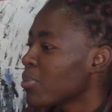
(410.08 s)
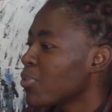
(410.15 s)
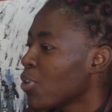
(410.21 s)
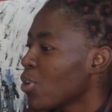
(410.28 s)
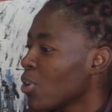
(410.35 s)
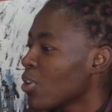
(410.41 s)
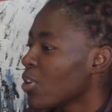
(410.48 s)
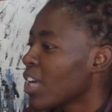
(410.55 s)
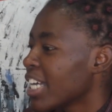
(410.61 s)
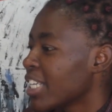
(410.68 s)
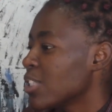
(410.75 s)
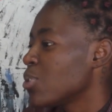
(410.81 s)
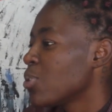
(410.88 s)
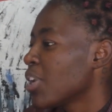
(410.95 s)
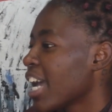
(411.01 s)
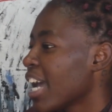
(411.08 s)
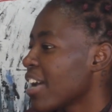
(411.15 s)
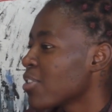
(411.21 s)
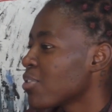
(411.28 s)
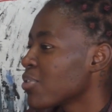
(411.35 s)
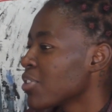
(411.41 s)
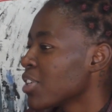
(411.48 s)
for us to
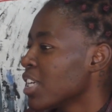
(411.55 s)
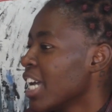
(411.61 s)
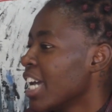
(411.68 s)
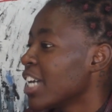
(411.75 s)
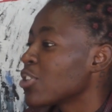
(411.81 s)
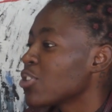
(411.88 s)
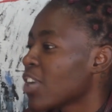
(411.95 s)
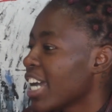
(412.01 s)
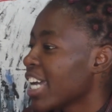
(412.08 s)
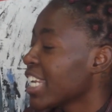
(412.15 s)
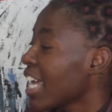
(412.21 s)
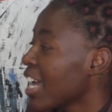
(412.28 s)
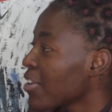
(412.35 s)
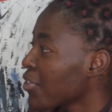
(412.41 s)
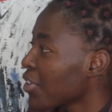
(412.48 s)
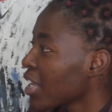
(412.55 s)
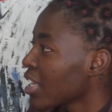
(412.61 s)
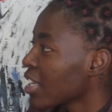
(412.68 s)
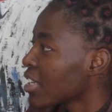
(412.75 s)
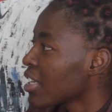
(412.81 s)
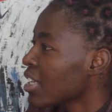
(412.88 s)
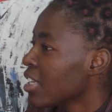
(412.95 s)
have a try at
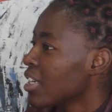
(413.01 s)
having